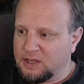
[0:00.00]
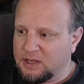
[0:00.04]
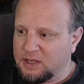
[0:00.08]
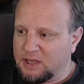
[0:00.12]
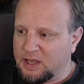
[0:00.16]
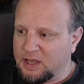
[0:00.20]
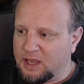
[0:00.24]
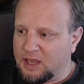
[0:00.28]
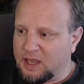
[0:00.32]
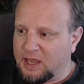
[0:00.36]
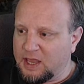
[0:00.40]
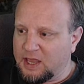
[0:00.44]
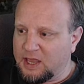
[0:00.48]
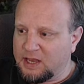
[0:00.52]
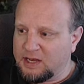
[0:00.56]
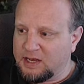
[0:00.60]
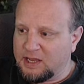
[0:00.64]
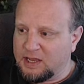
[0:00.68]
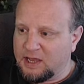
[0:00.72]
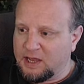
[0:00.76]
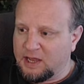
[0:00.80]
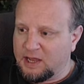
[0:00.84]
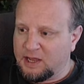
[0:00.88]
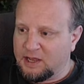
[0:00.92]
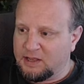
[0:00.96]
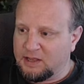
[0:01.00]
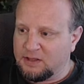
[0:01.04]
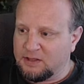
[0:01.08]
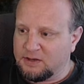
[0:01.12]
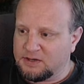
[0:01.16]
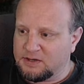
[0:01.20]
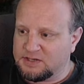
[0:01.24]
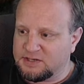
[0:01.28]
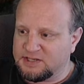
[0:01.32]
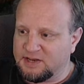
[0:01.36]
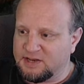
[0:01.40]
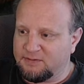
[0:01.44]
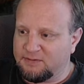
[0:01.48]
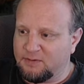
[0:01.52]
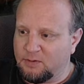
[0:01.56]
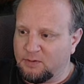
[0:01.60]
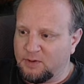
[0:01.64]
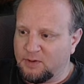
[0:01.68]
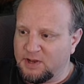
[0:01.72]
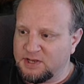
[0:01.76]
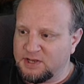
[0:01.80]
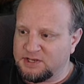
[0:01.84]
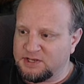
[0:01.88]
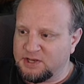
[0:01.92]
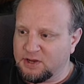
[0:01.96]
And there's several
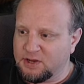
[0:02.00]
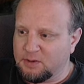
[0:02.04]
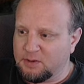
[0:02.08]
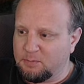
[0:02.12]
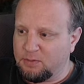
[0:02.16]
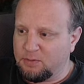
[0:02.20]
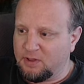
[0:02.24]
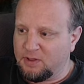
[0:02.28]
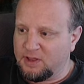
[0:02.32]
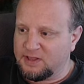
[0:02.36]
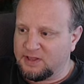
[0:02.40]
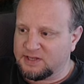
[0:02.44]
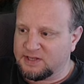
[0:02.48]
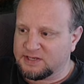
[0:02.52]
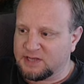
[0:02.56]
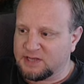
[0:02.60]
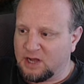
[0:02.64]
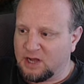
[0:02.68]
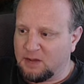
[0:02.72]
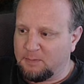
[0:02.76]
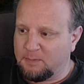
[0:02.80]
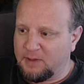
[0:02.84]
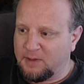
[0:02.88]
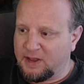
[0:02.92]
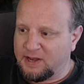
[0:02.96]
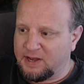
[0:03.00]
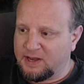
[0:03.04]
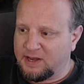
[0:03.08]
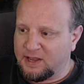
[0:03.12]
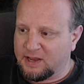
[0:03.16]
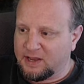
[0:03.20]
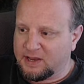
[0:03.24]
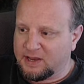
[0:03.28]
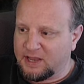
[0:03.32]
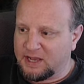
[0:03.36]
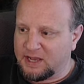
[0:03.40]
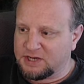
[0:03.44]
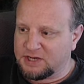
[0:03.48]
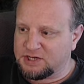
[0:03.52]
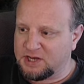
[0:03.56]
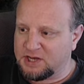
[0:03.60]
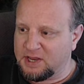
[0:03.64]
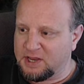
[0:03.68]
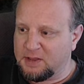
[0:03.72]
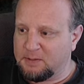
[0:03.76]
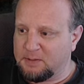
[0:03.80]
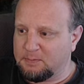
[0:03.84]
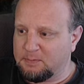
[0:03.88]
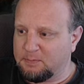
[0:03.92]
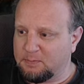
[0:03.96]
ways you can play this combat deck, actually.